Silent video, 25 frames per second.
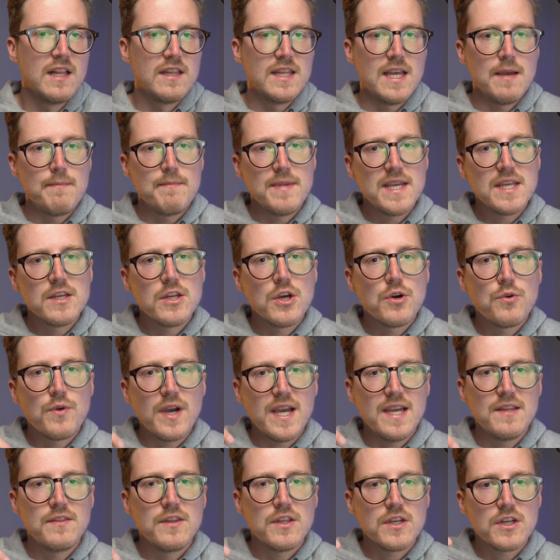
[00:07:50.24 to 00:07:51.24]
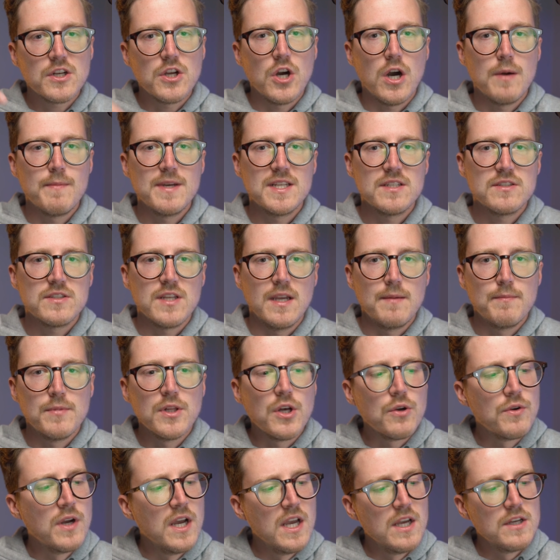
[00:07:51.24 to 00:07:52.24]
Let me know in the comments down
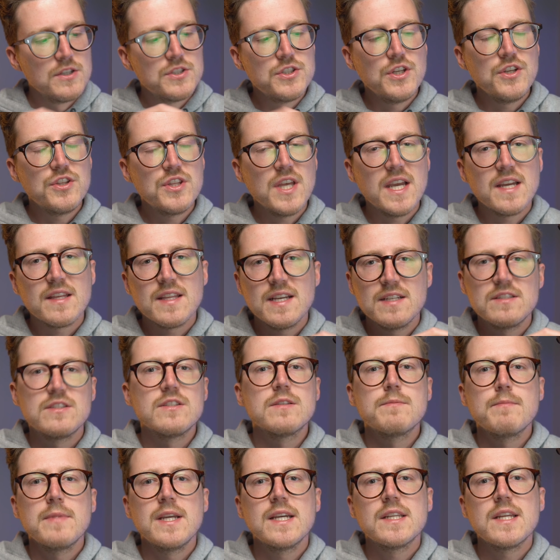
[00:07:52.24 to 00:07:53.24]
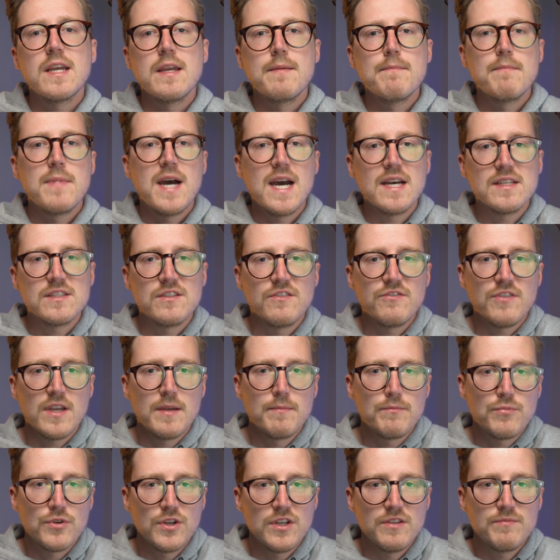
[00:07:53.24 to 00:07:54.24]
below. Do you think this has made a massive
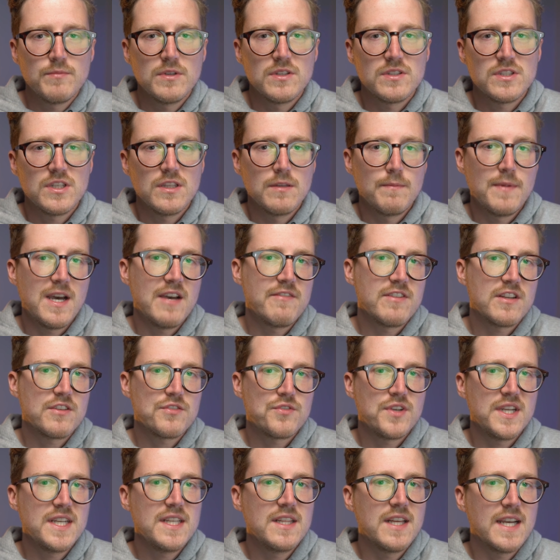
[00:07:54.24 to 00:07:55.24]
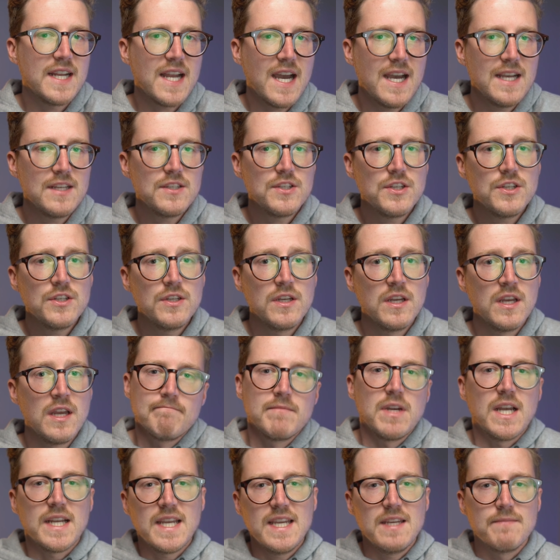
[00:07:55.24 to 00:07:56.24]
improvement to the Mavic 3 like I do?
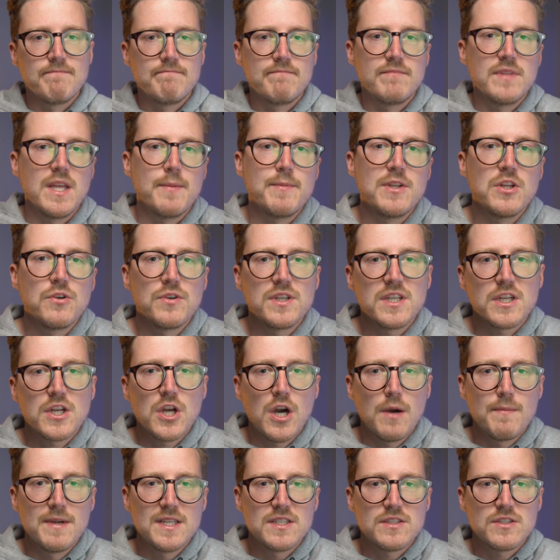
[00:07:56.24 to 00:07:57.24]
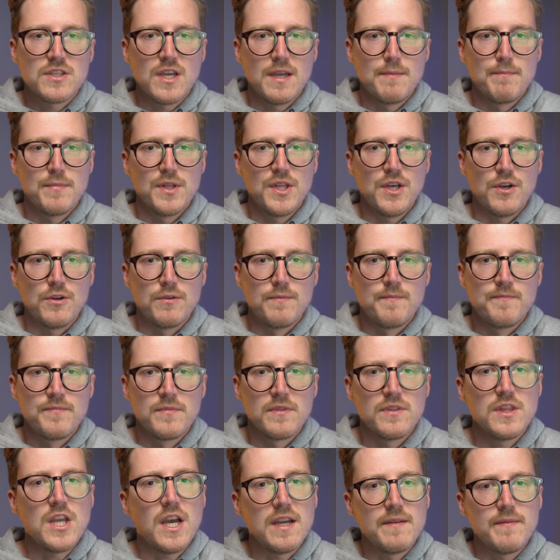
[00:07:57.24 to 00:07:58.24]
Again, let me know in the comments down below.
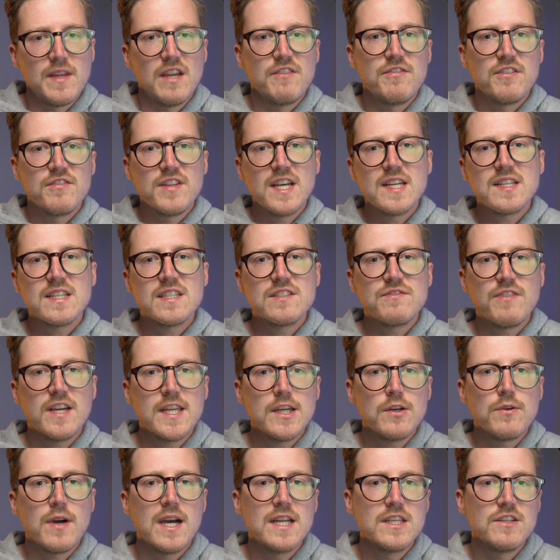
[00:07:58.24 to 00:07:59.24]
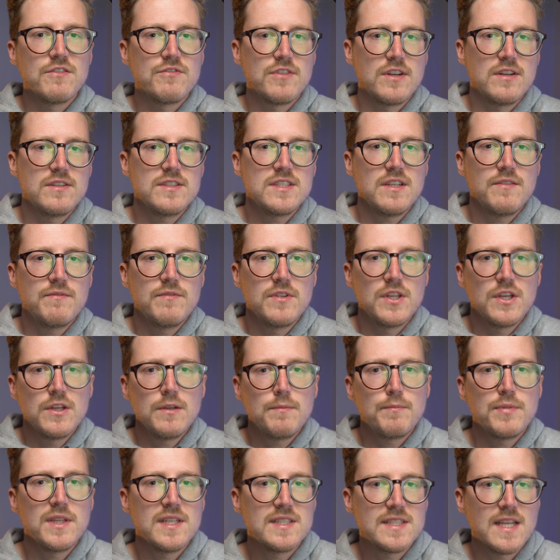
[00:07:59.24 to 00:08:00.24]
Now, if you've liked this video and you've learned something new,
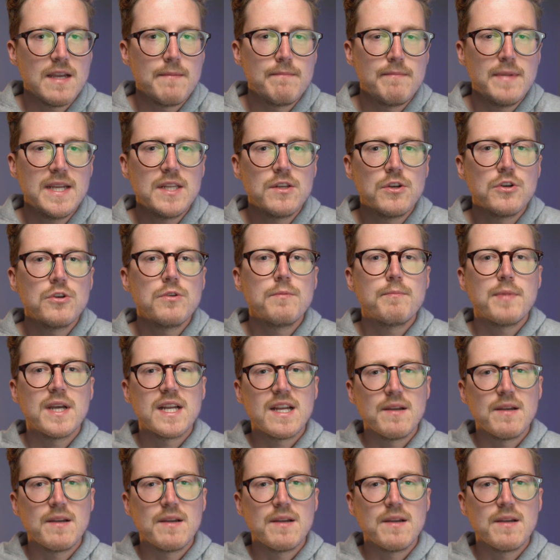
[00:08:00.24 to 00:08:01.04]
please let me know by